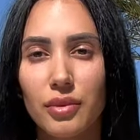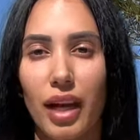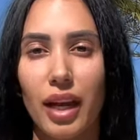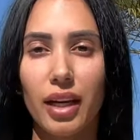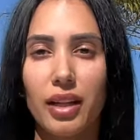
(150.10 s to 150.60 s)

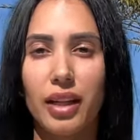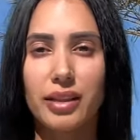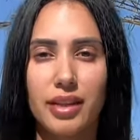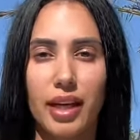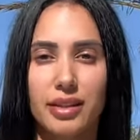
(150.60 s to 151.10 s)
And I like
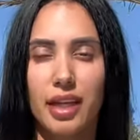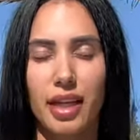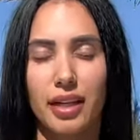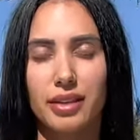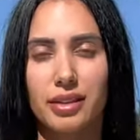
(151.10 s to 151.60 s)
side
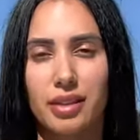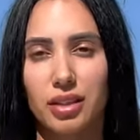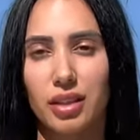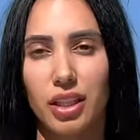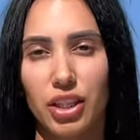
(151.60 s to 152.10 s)
ties,
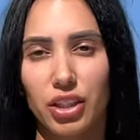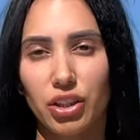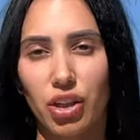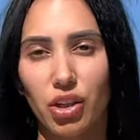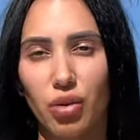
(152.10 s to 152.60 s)
you
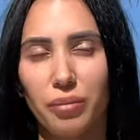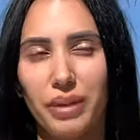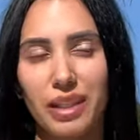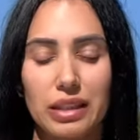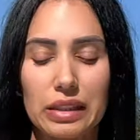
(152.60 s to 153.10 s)
know,
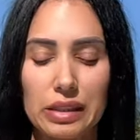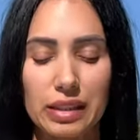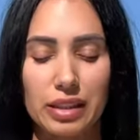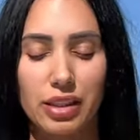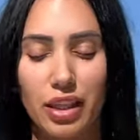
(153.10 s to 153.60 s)
because
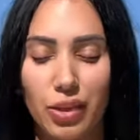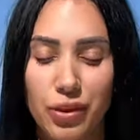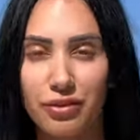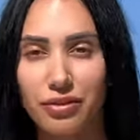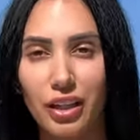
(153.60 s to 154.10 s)
then you
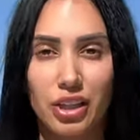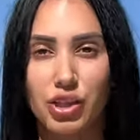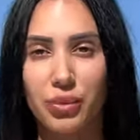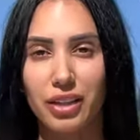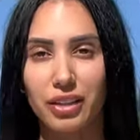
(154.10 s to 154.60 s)
can
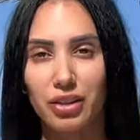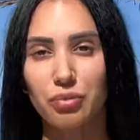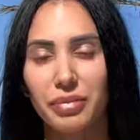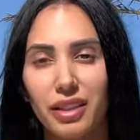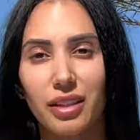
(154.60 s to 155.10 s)
fluctuate a little
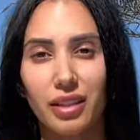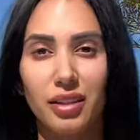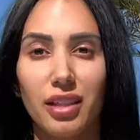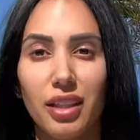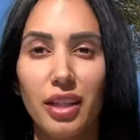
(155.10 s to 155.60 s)
bit.
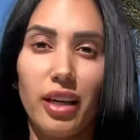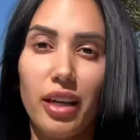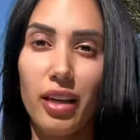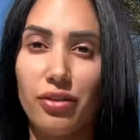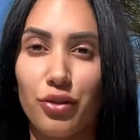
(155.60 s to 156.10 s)

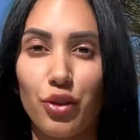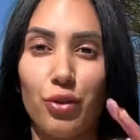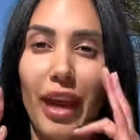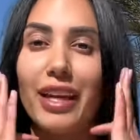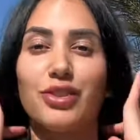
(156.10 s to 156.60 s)
If you
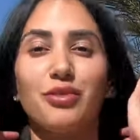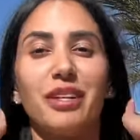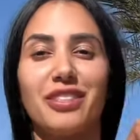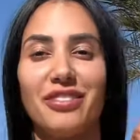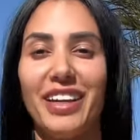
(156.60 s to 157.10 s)
ate too
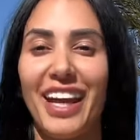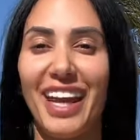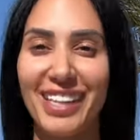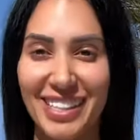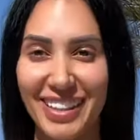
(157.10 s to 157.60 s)
much on
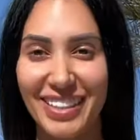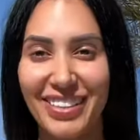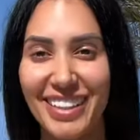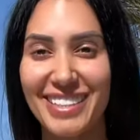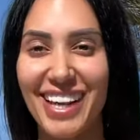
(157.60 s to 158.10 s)
vacation, you
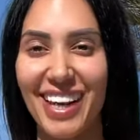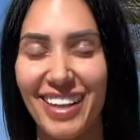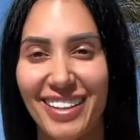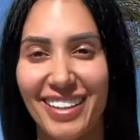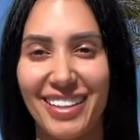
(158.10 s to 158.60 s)
can tie
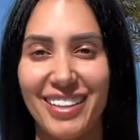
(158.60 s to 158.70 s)
it.